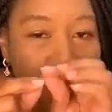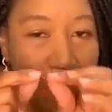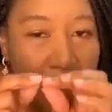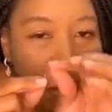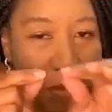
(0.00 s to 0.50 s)

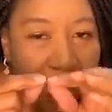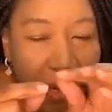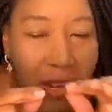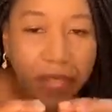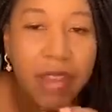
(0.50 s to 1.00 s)
so we
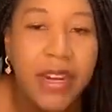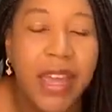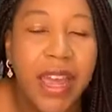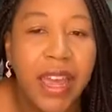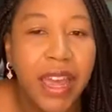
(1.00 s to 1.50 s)
burn out that
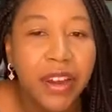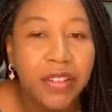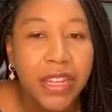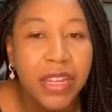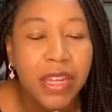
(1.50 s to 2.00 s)

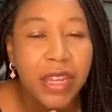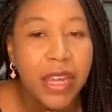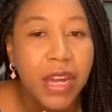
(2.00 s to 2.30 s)
area.